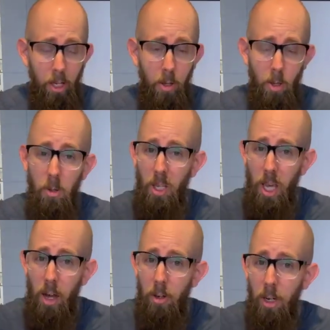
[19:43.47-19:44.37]
Because those
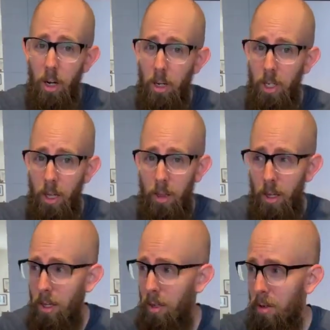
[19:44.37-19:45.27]
encounter cards, I
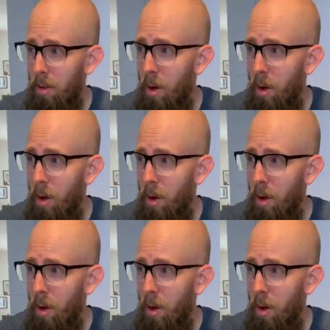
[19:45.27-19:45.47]
think,